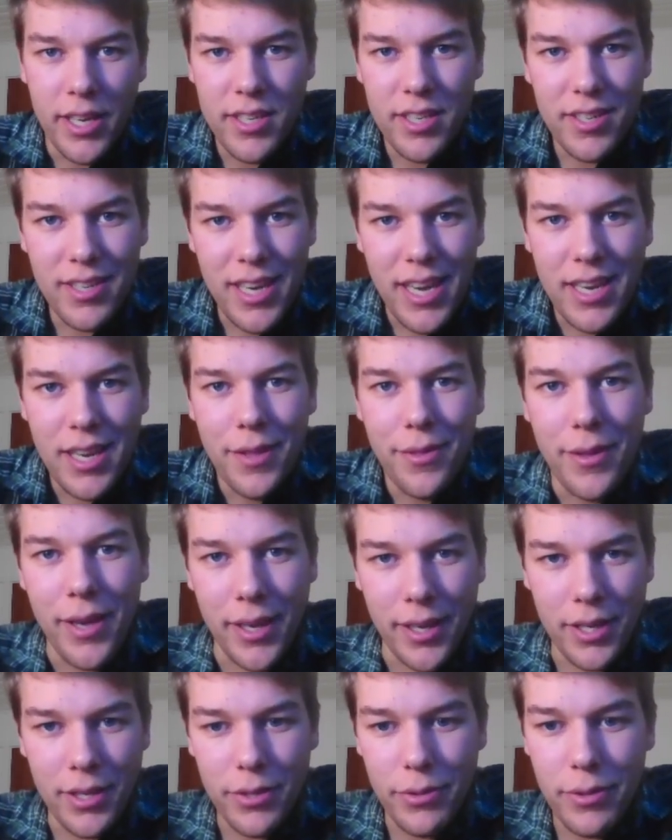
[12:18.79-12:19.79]
It's a tiny
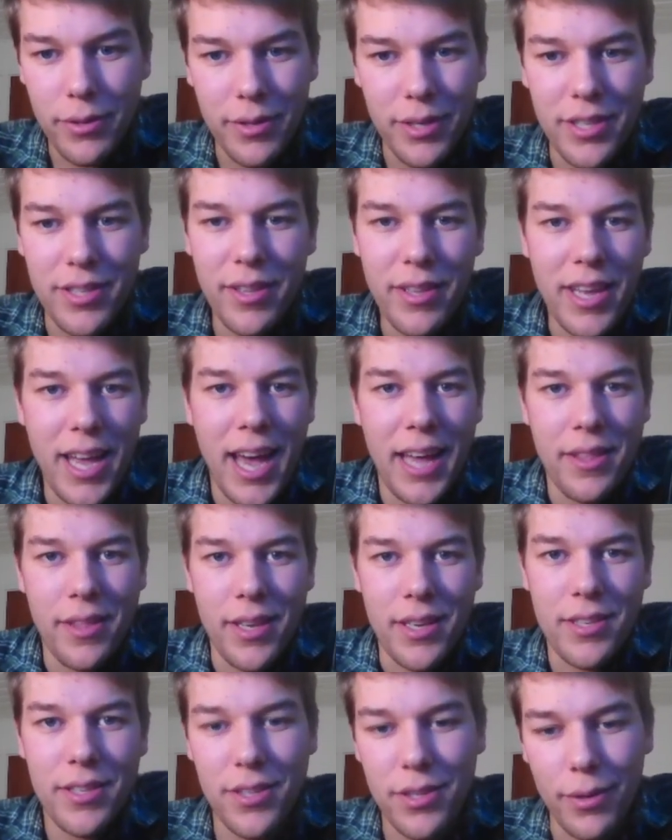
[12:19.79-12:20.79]
thing, and you could easily add
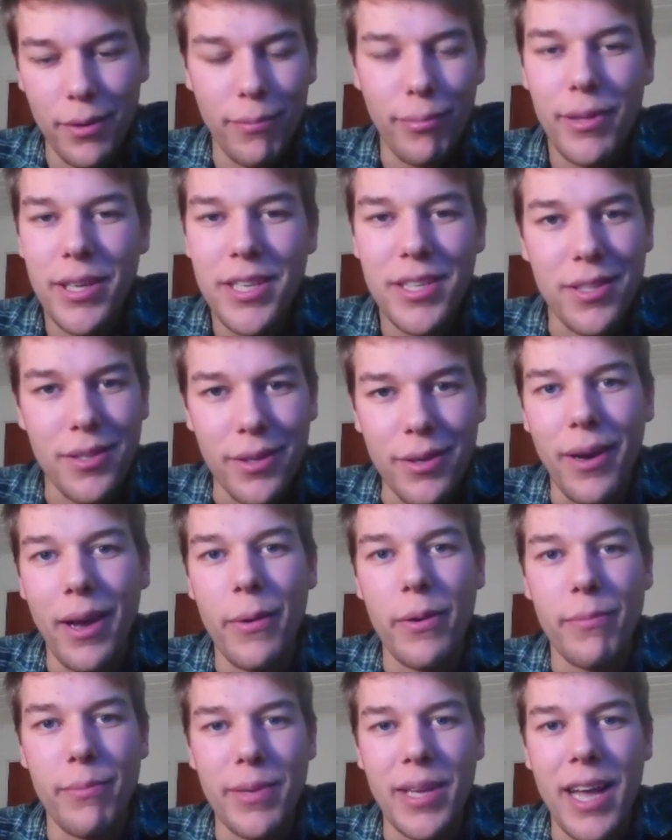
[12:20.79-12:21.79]
this. So please do.
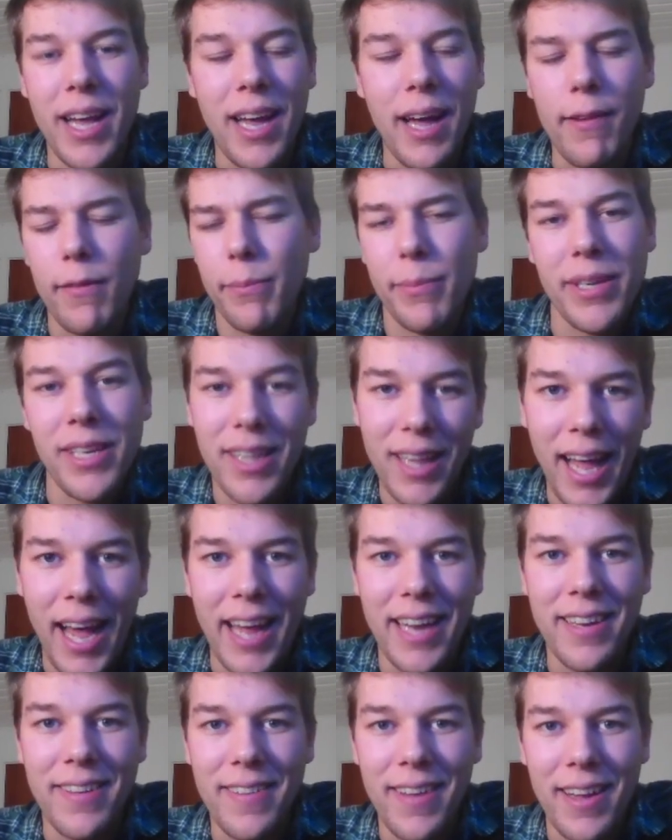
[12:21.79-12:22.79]
I would be glad.